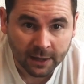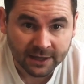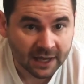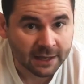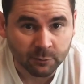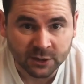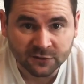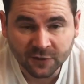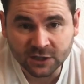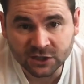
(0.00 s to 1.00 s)
Yeah, he won
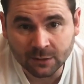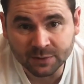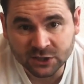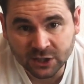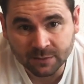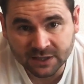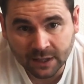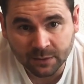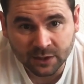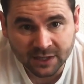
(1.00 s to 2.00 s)
his first championship. They
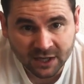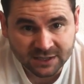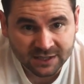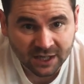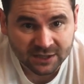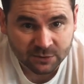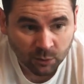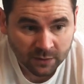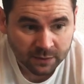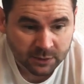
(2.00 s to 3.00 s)
debuted in
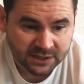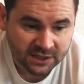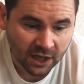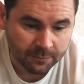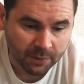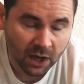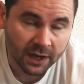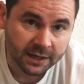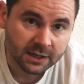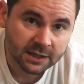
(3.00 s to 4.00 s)
1991. They were designed
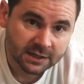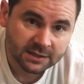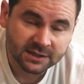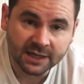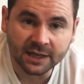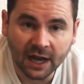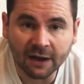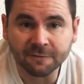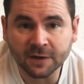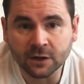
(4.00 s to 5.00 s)
by Tinker
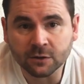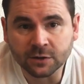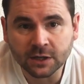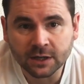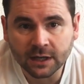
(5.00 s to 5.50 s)
Hatfield.